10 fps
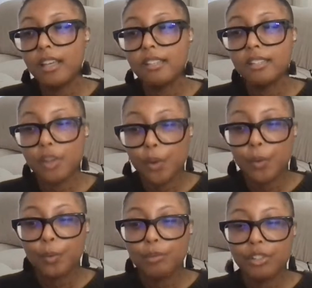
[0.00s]

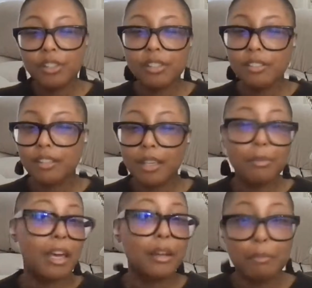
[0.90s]
So just keep
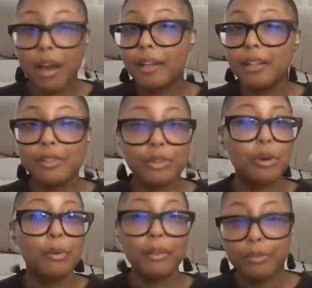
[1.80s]
that in mind as you're
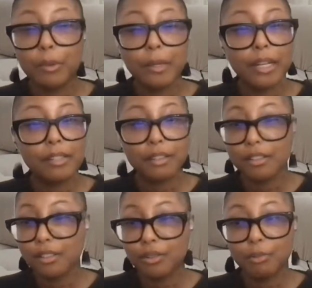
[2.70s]
going forward as a
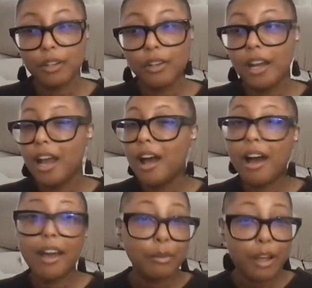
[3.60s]
consumer.
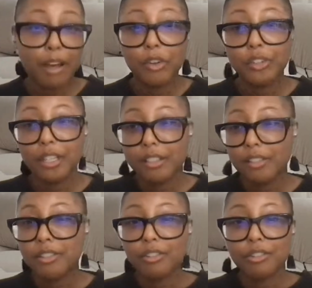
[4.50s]
I don't have all the
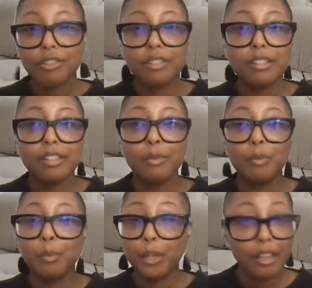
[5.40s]
answers.
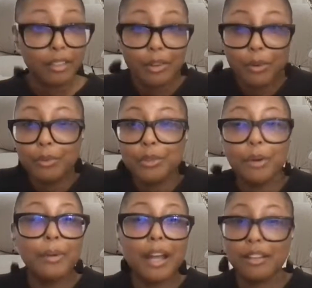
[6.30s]
We, you know,
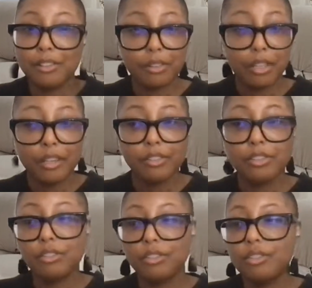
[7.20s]
no one has all the
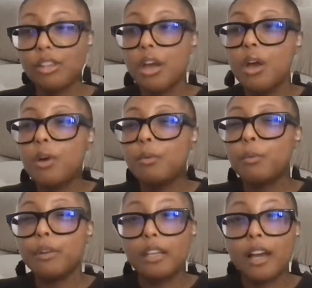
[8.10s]
answers.
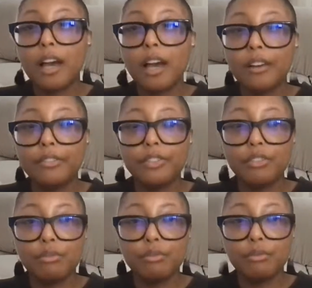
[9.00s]
We have
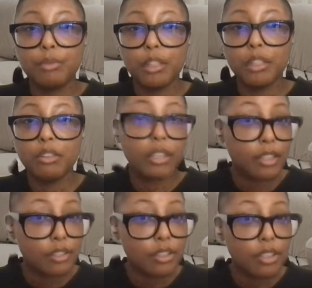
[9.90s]
to really look
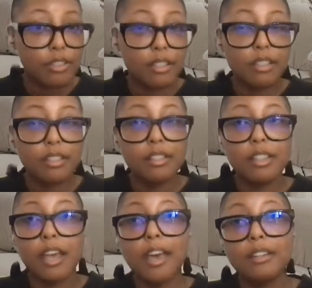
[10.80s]
into these things
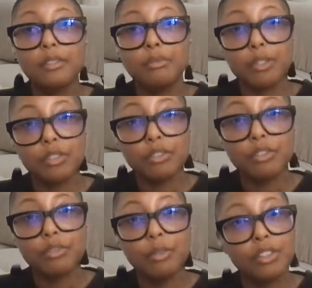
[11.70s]
and
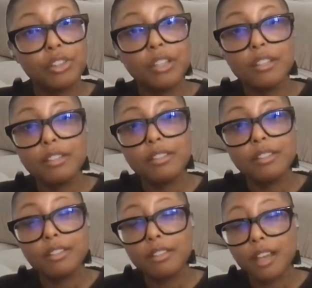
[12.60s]
research, which
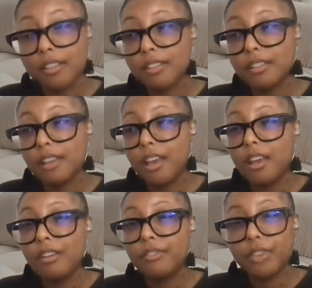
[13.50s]
is, yes,
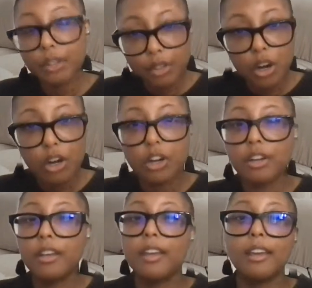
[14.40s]
very
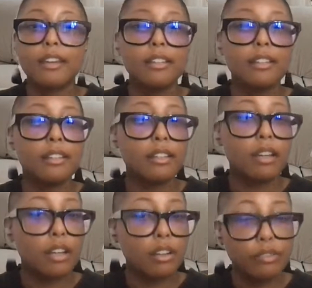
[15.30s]
hard and
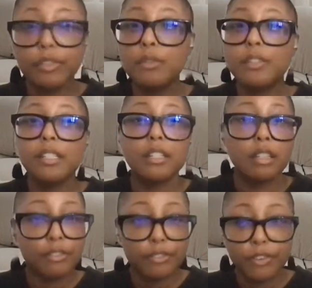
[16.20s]
confusing
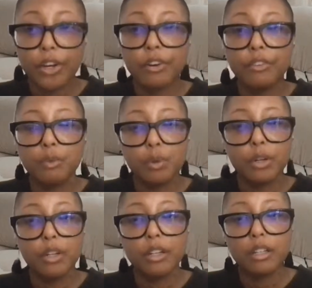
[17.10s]
and unfair
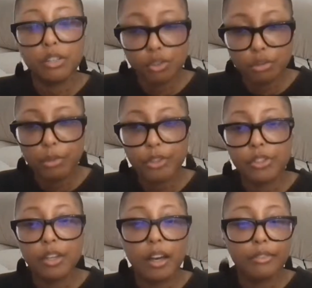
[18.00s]
for consumers
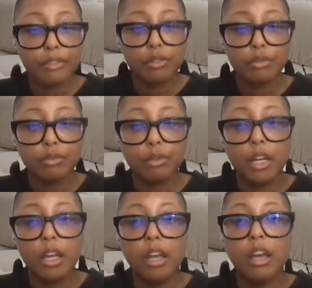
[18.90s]
to have to
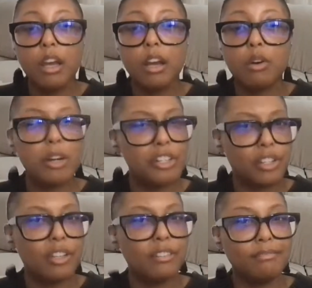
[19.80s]

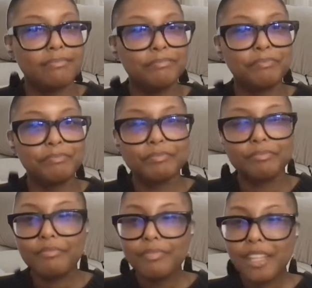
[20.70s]
question
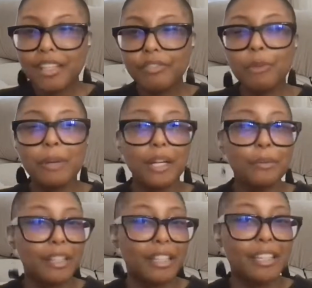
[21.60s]
if their money
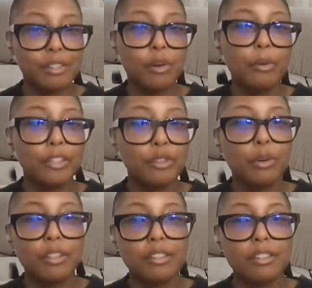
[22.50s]
really is going
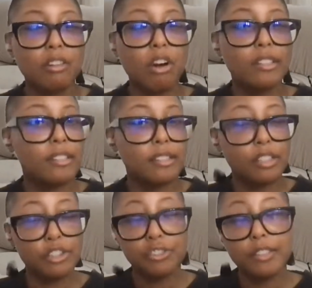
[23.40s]
towards the causes
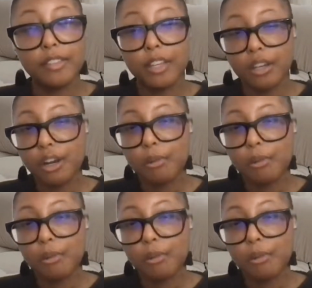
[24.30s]
and issues that they care